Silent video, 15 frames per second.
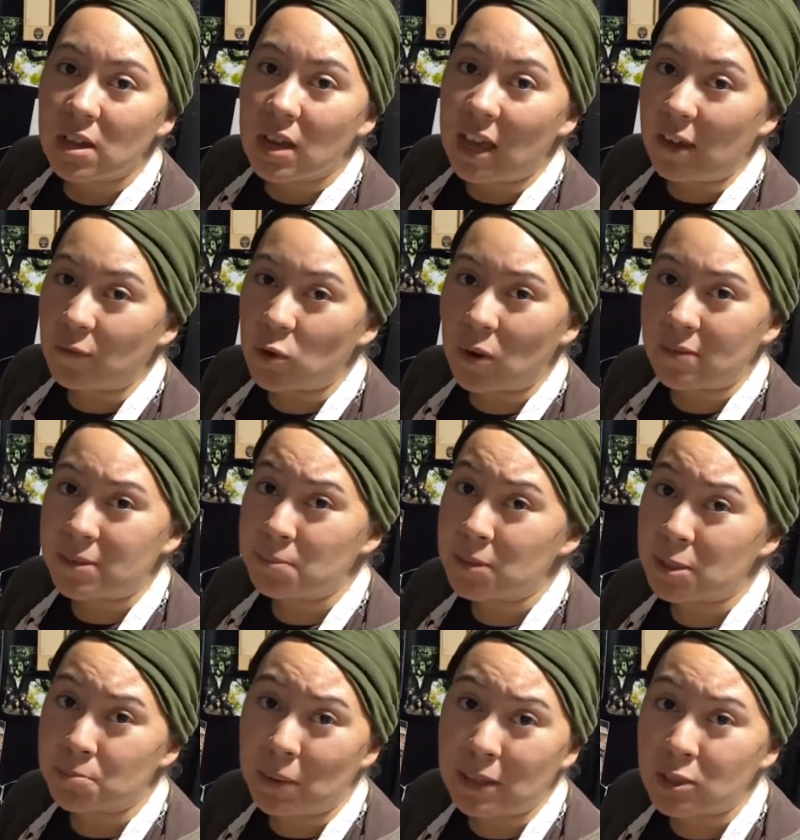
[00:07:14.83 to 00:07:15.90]
If you have some
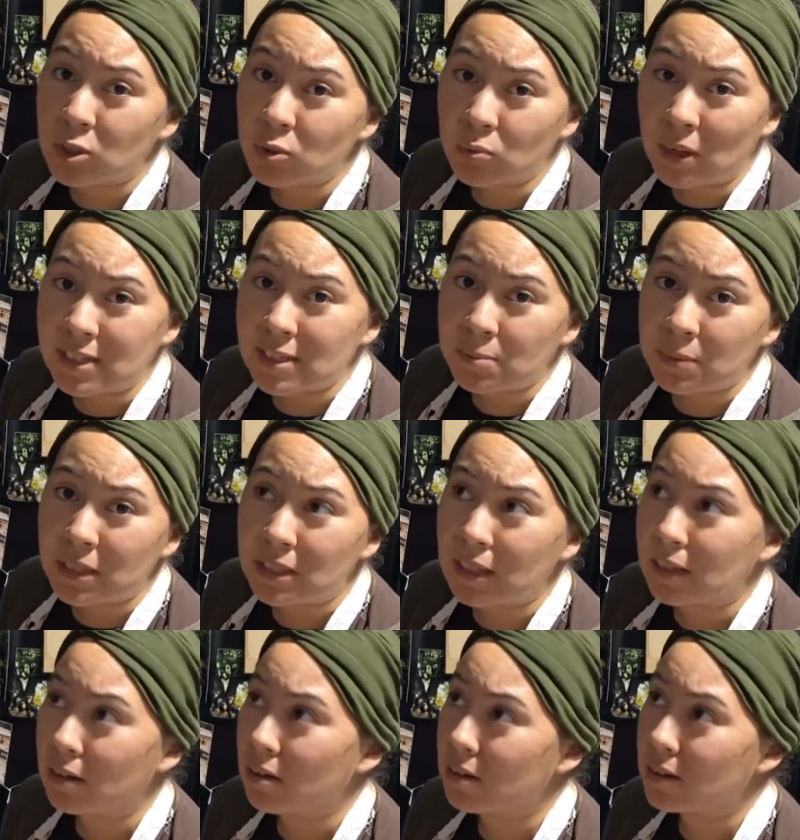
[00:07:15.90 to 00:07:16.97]
special recipe
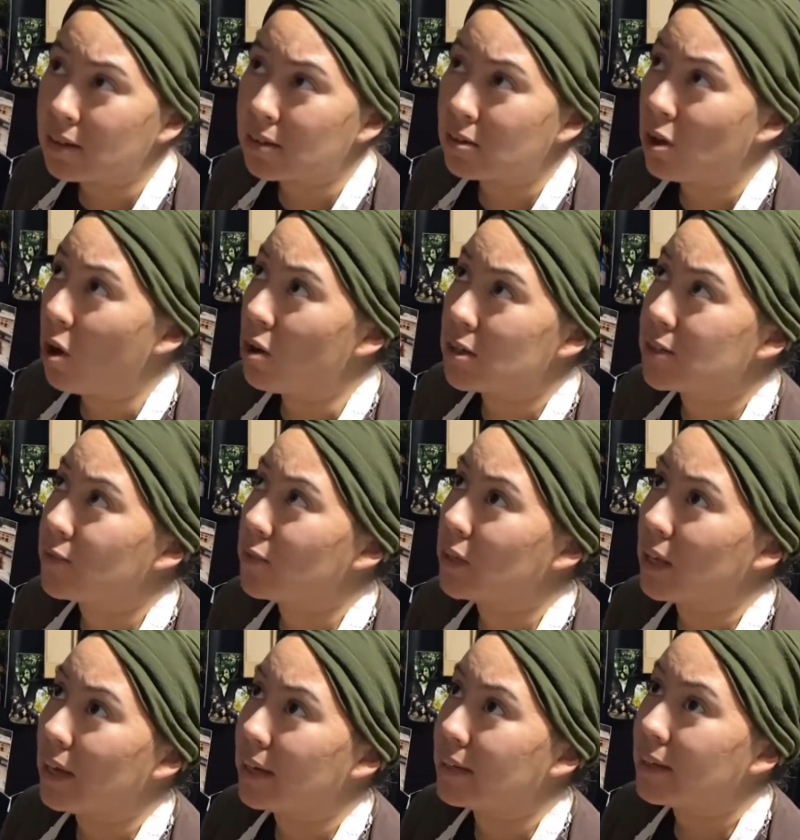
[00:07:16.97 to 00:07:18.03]
that calls for
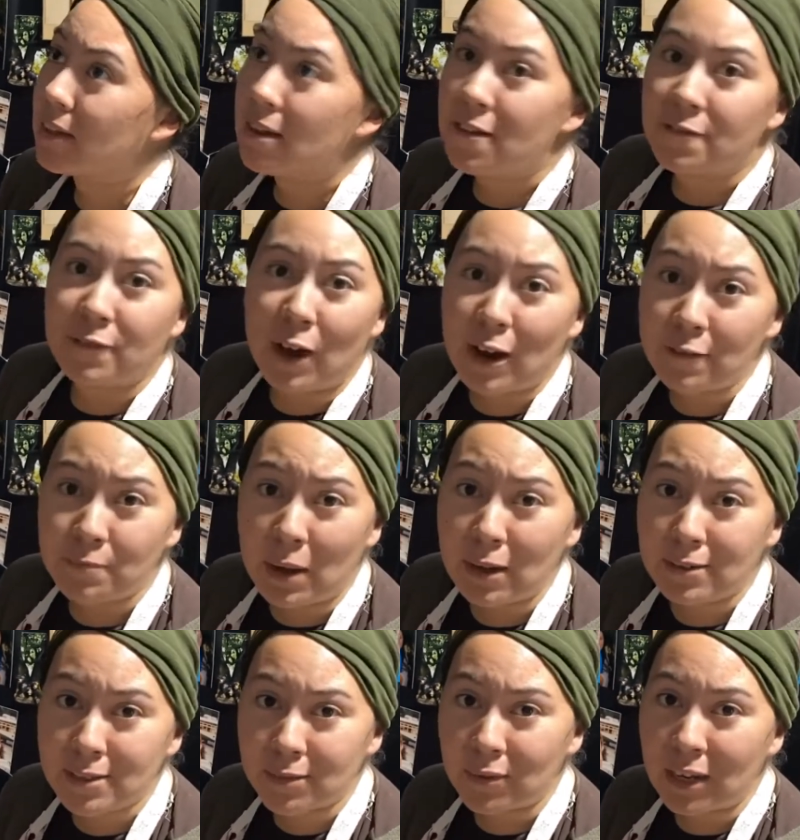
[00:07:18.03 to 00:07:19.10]
like 5
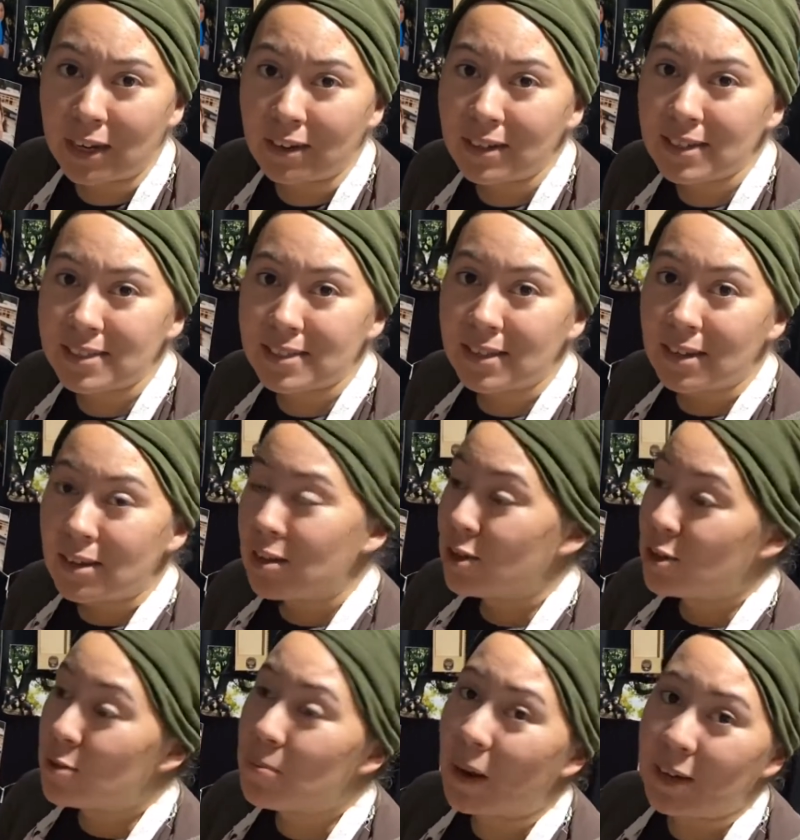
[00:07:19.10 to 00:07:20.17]
pounds of carrots,
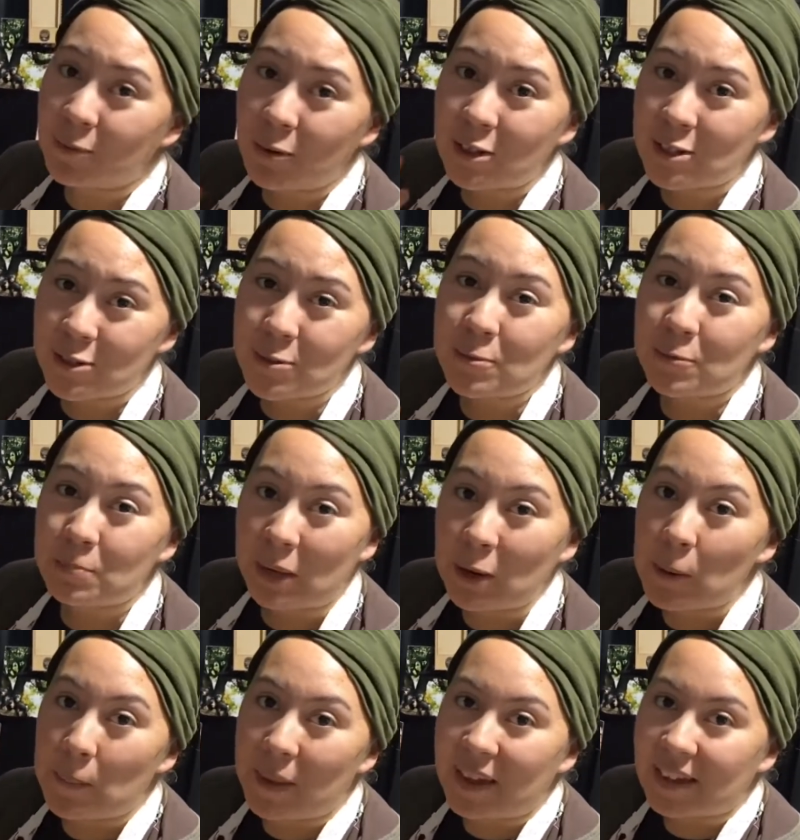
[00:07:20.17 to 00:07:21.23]
you might want to do
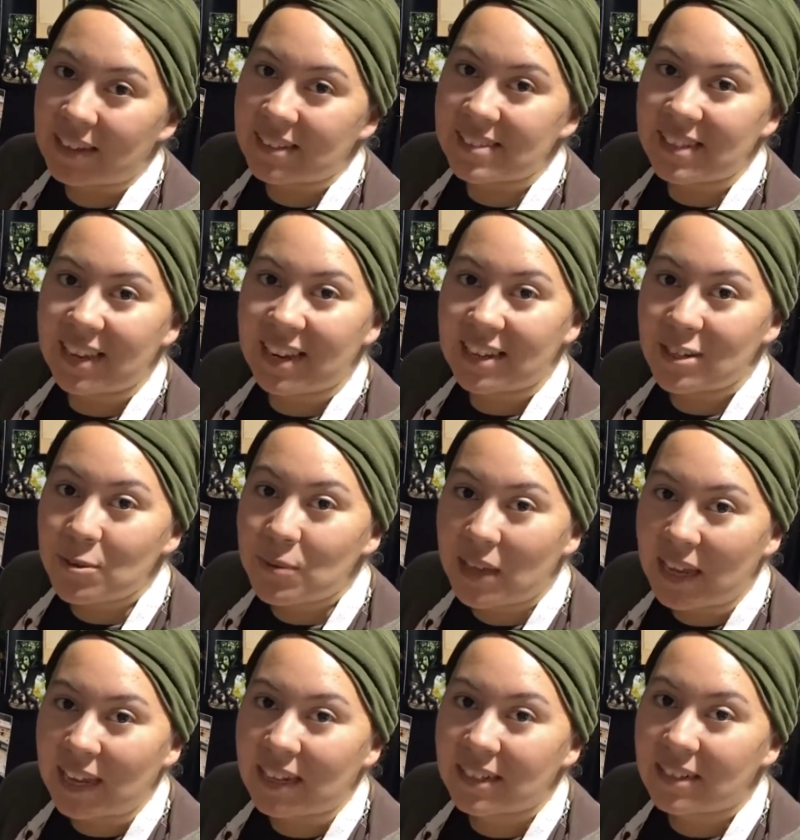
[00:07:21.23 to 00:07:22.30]
bigger bags, and you
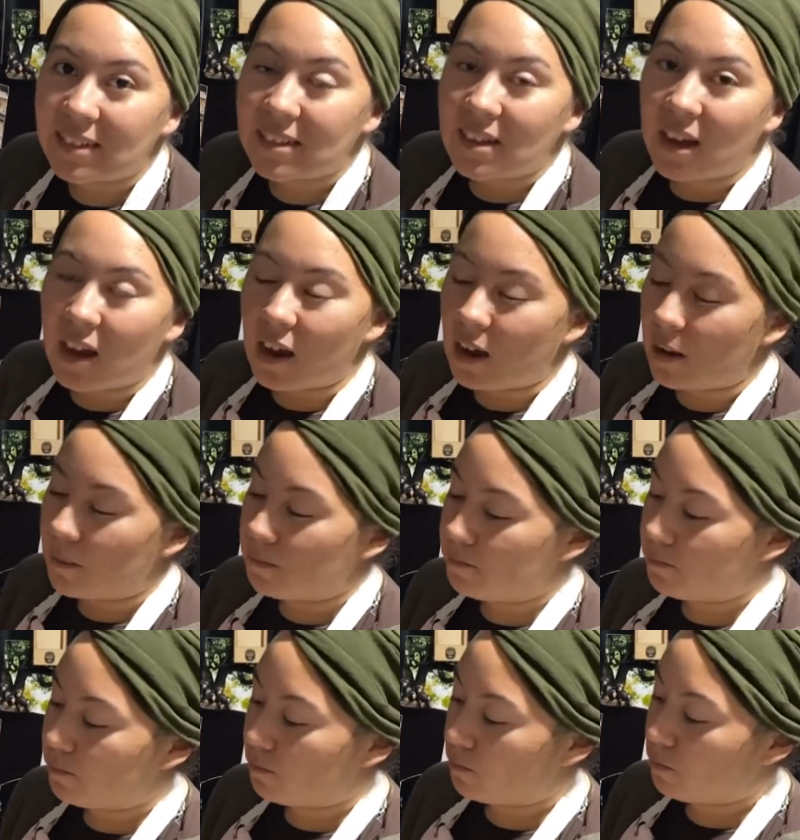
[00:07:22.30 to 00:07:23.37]
can.
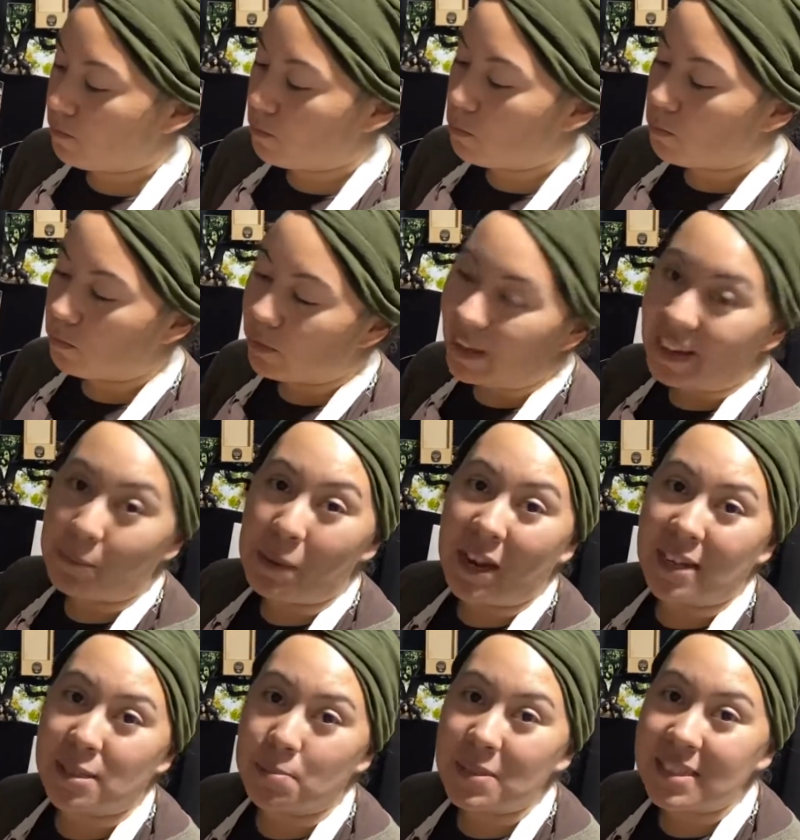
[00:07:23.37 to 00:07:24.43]
Like my
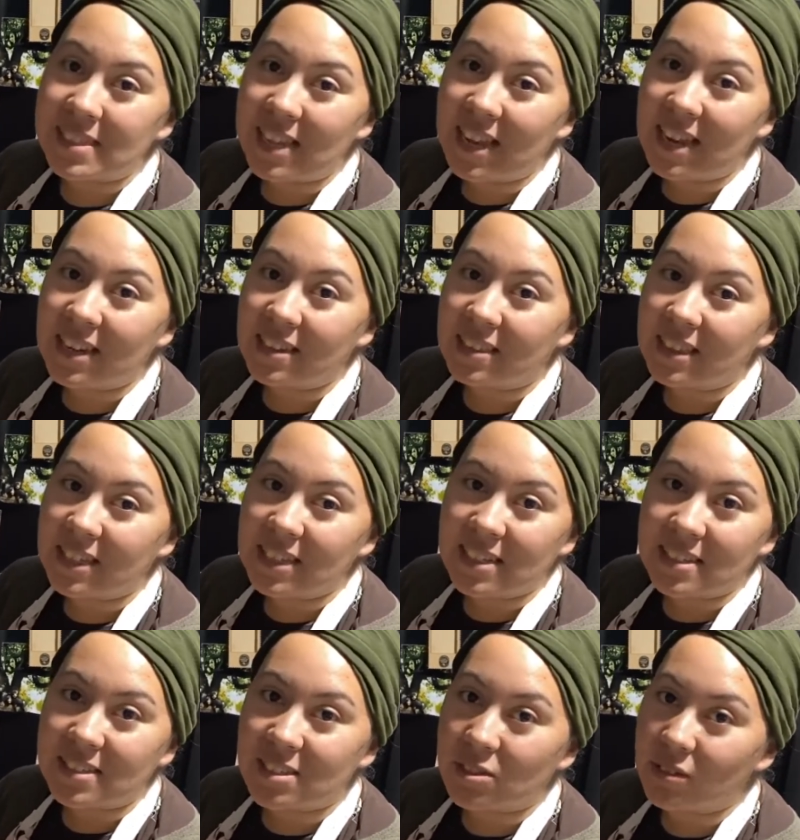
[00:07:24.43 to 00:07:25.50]
husband said,
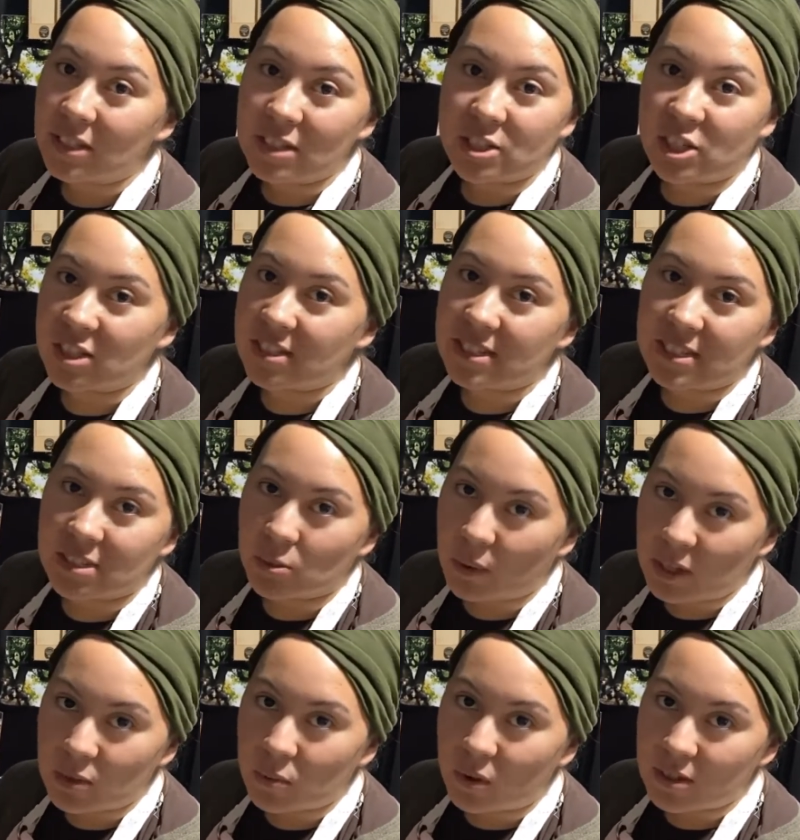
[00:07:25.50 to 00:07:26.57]
these, you can adjust these the way
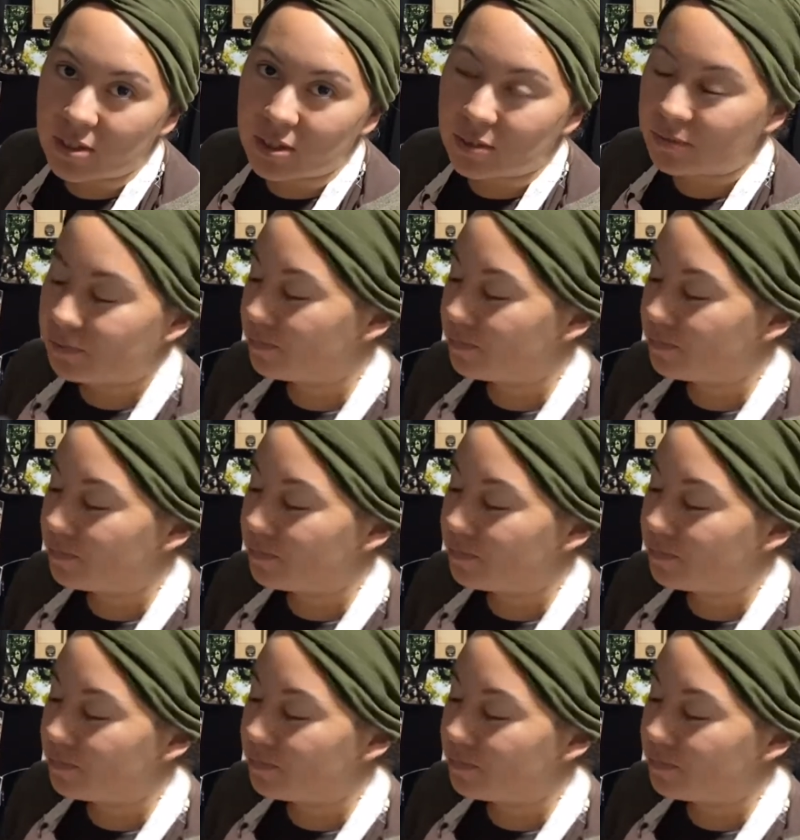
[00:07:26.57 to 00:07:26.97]
you want to.